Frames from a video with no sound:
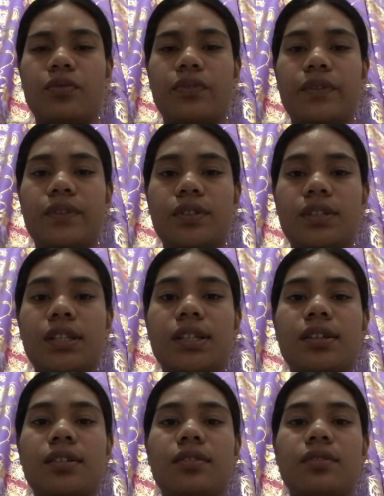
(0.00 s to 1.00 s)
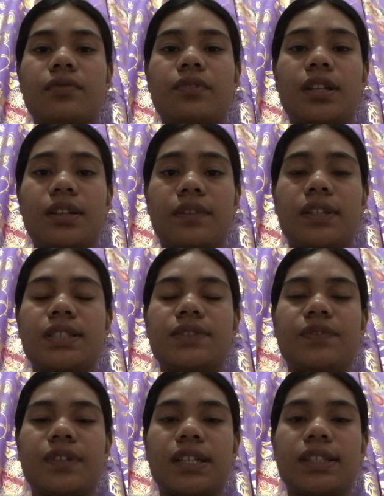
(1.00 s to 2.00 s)
revealing relevant
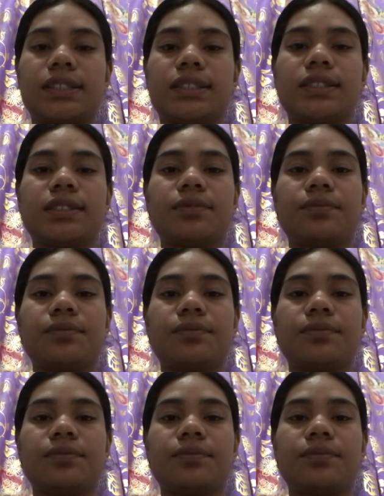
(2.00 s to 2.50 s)
facts,